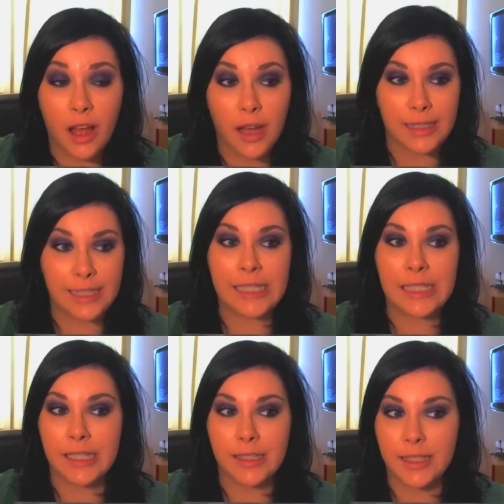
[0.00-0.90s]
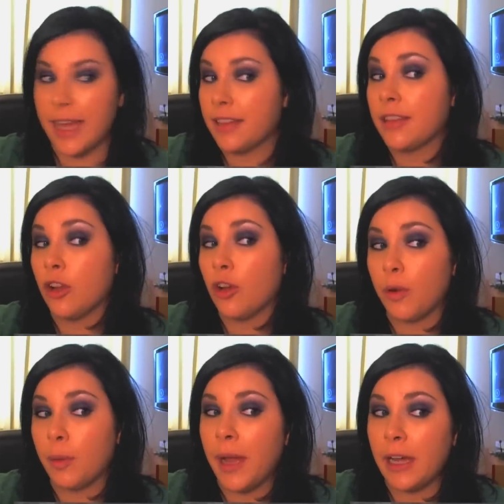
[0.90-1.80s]
I didn't set the
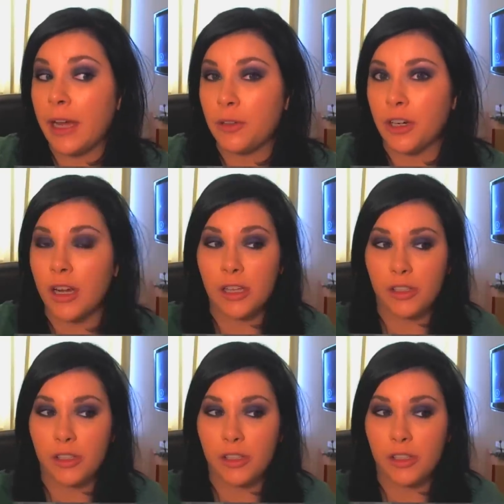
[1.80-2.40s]
look with powder.